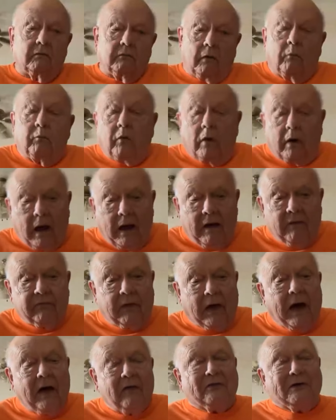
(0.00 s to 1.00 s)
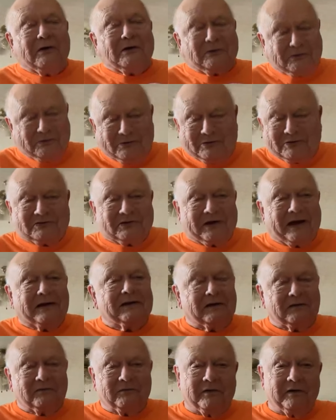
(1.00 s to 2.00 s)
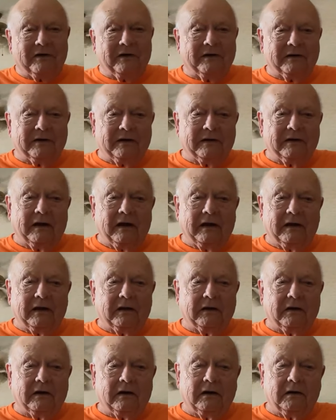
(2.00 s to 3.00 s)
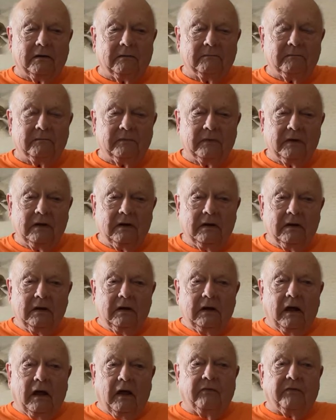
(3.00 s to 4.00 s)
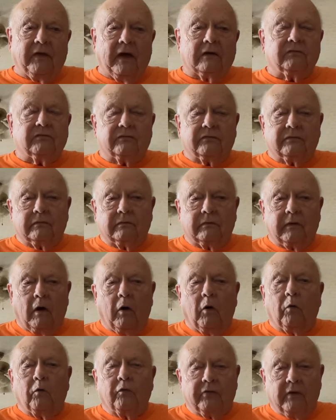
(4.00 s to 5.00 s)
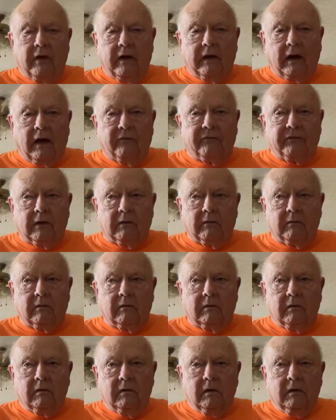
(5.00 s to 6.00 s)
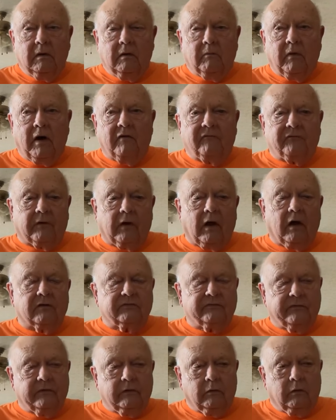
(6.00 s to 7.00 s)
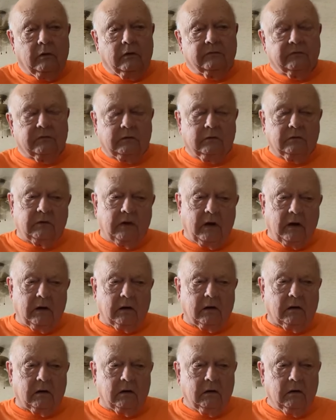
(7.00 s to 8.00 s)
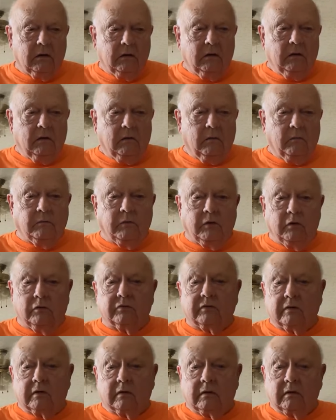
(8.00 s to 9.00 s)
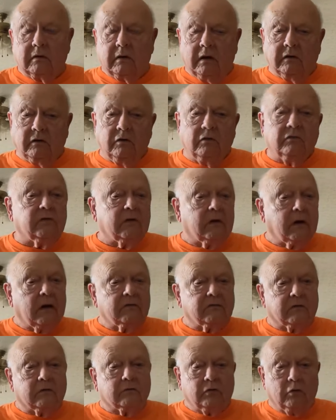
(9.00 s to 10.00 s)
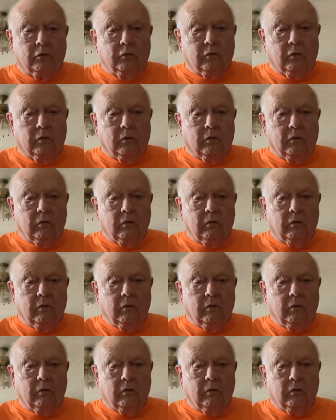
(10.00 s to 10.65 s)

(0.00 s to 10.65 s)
what I think you're exactly right, and that's the whole thing. I think my philosophy was to take music and use it as a tool